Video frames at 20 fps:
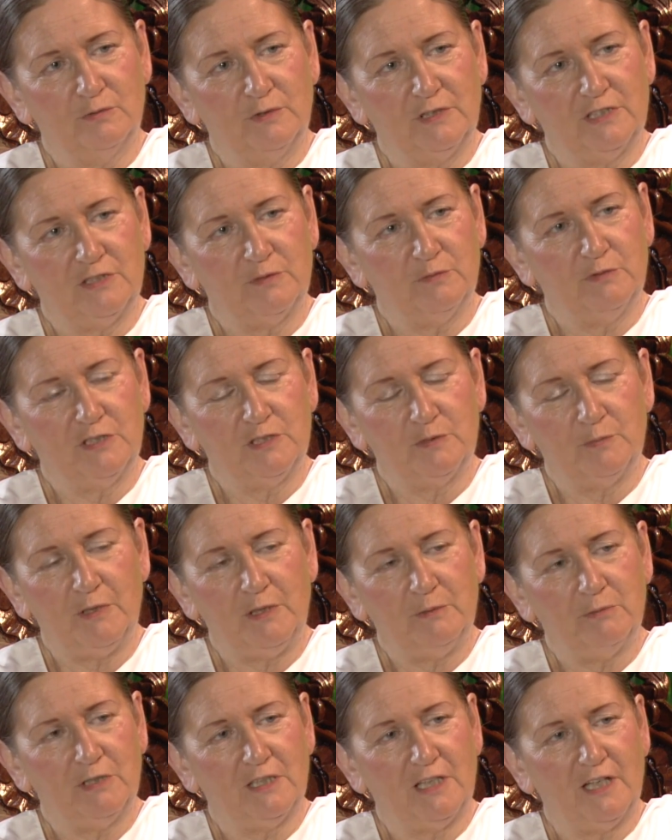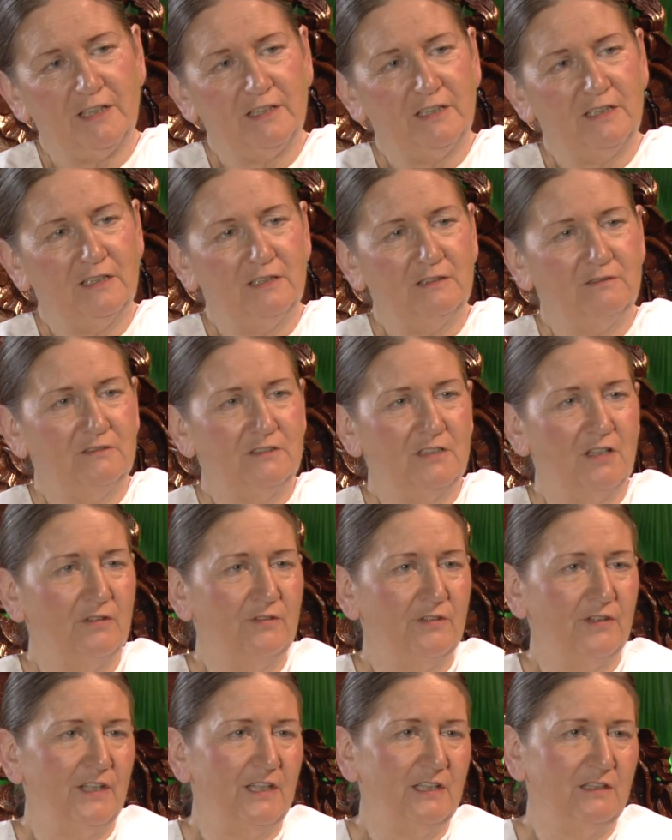which people I
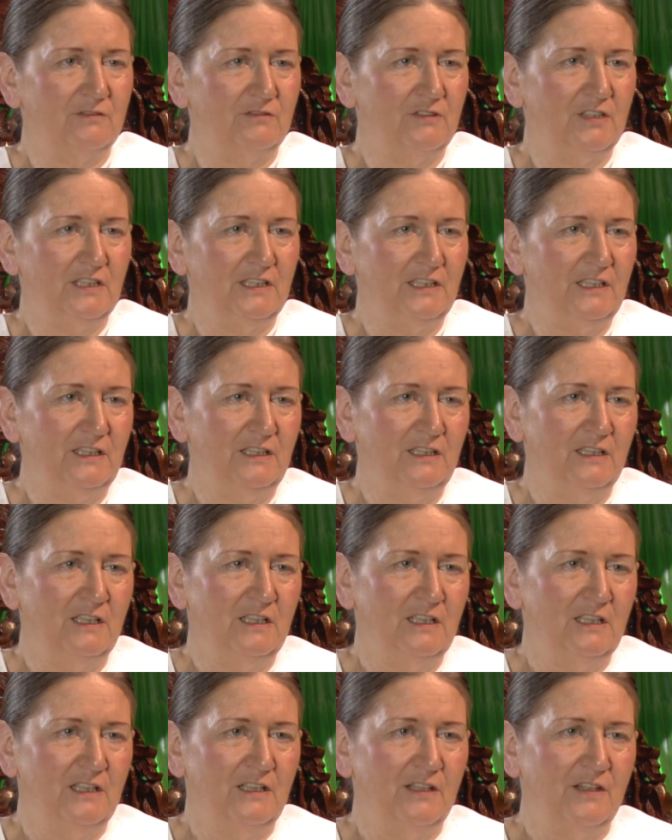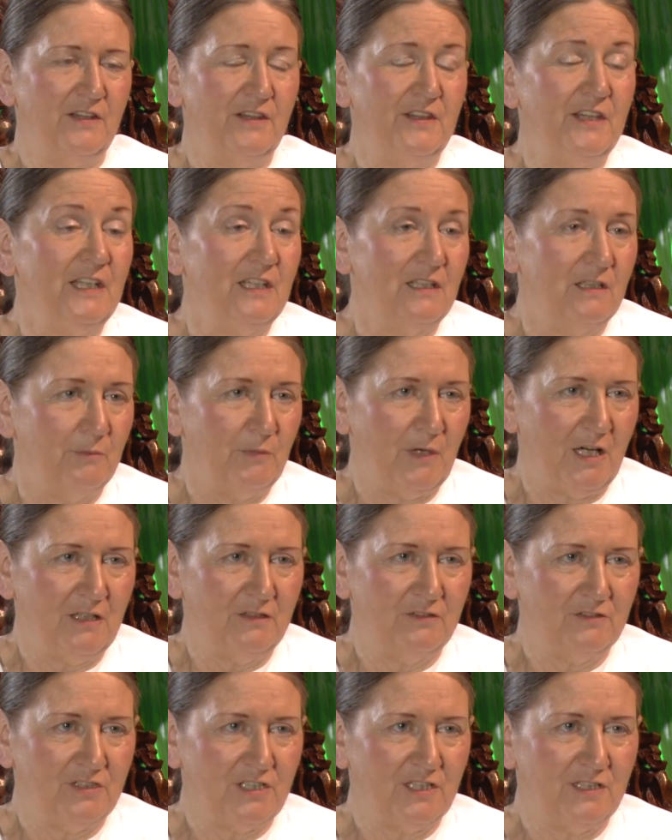don't think really think
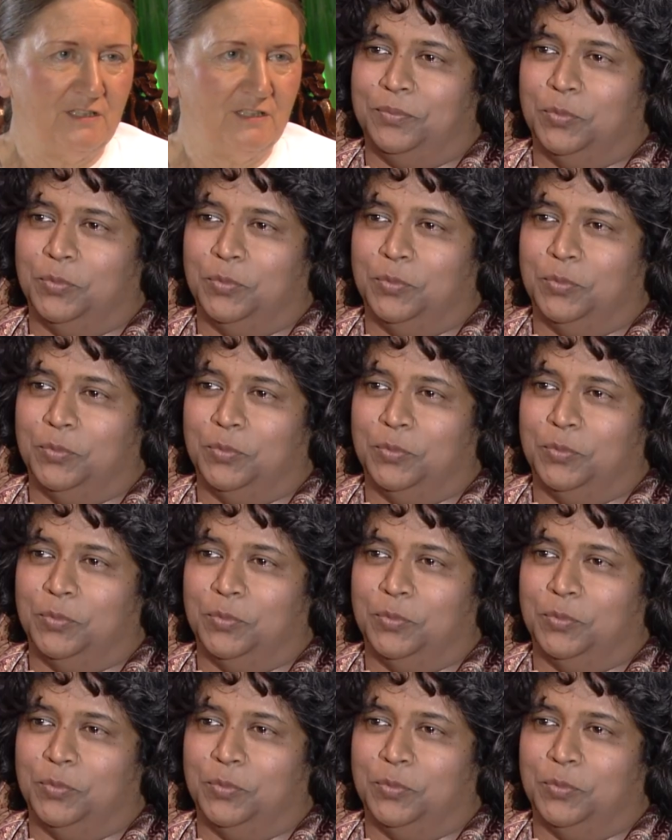about.